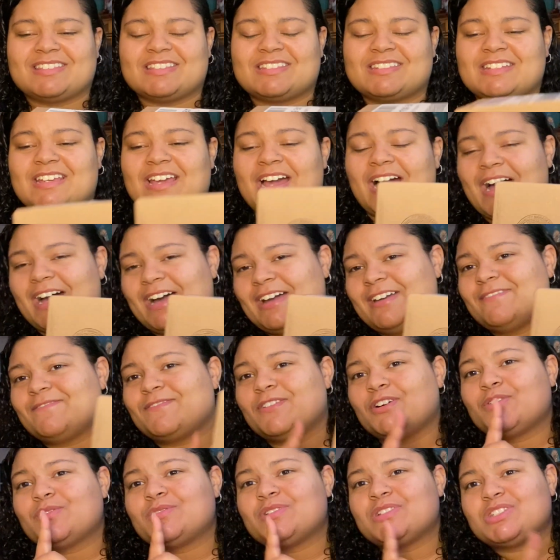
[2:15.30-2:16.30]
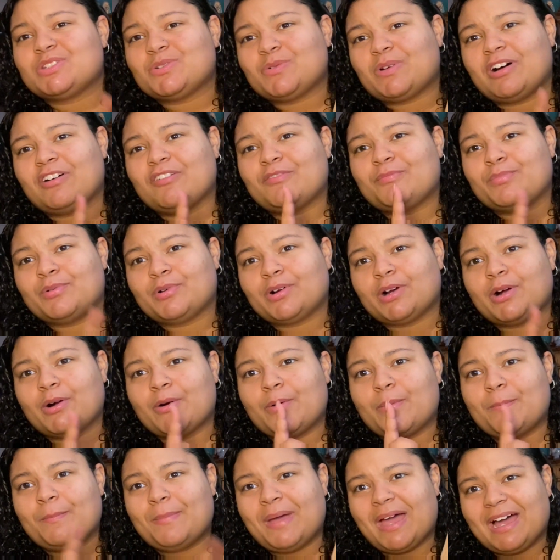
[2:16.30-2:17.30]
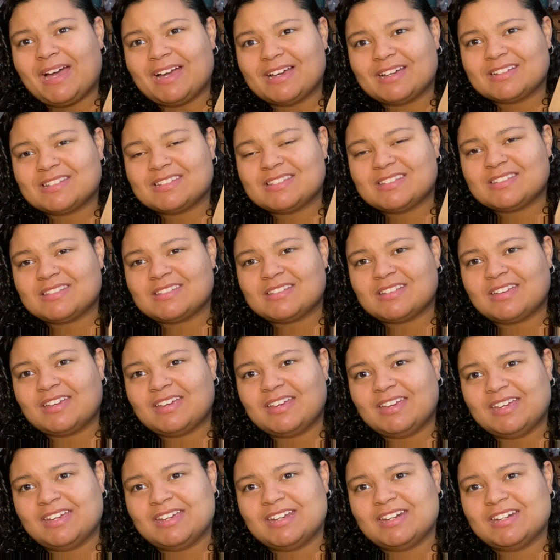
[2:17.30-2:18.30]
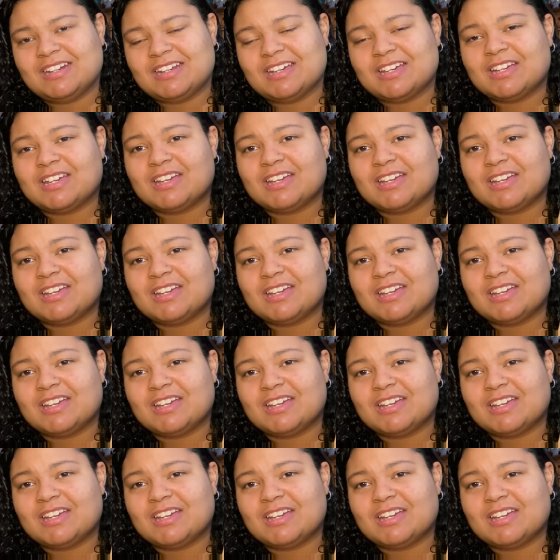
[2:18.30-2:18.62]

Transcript: is the iPhone 12 Pro Max in